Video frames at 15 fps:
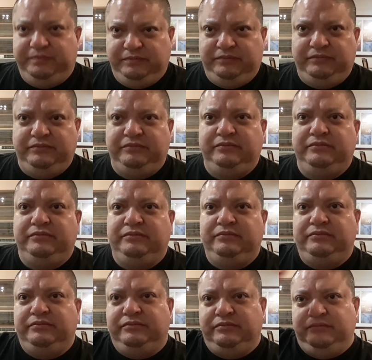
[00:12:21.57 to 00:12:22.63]

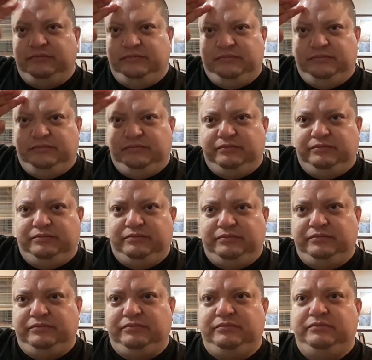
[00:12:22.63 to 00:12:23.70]

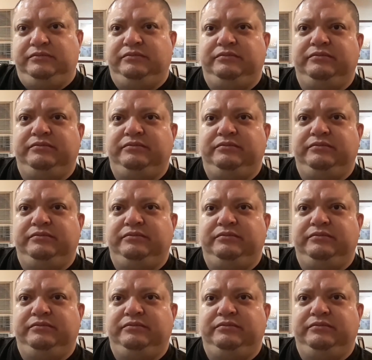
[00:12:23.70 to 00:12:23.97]
(no one is talking)